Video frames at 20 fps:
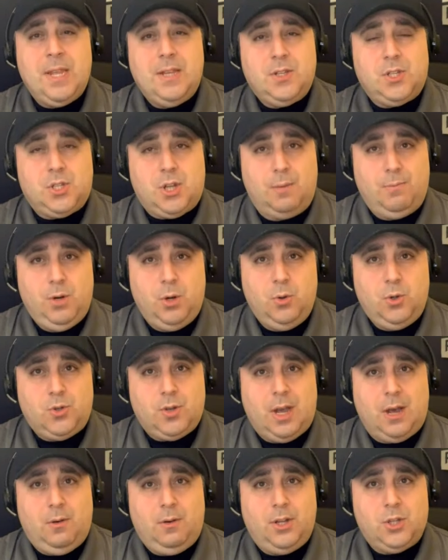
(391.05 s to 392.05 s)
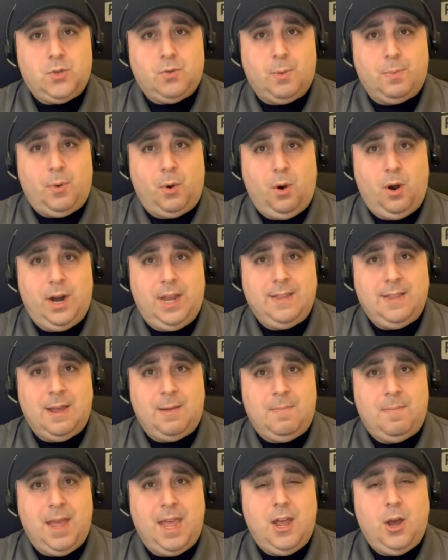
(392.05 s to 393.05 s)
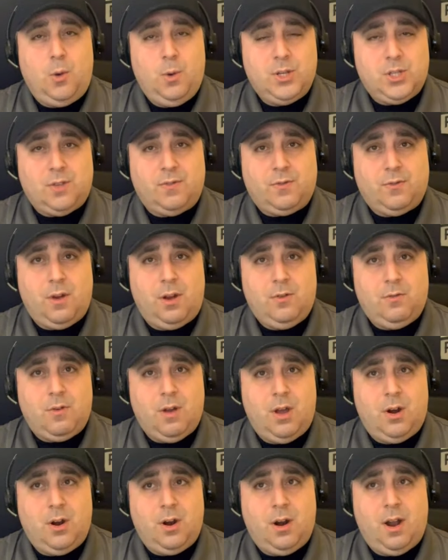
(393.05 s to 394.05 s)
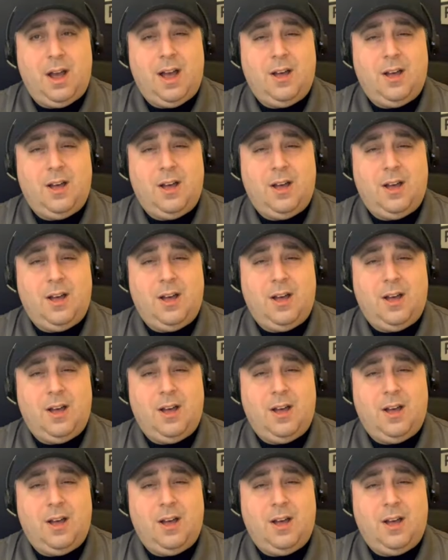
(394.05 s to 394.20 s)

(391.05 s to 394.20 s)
Some news outlets reporting that Mayo is the front runner.